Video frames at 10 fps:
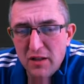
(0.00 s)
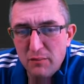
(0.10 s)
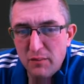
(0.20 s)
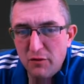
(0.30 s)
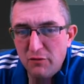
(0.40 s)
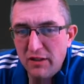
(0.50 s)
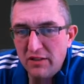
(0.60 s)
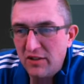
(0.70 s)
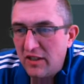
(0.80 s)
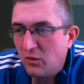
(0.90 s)
But I'm not really
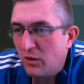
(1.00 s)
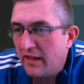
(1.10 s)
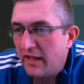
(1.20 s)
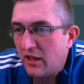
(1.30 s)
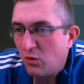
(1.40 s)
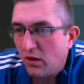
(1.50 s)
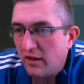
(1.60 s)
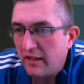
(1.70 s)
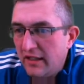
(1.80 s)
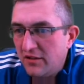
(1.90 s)
seeing where their
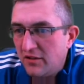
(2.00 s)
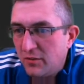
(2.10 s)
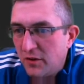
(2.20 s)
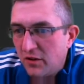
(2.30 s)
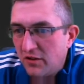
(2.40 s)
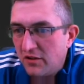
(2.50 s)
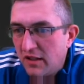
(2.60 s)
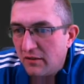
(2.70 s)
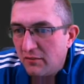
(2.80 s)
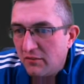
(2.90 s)
quality is, to be honest,
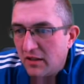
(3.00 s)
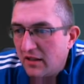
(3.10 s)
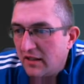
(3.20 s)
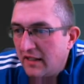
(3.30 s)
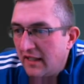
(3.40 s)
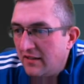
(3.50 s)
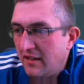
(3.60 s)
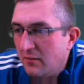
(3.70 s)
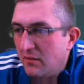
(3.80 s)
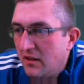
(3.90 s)
in their
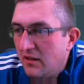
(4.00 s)
team.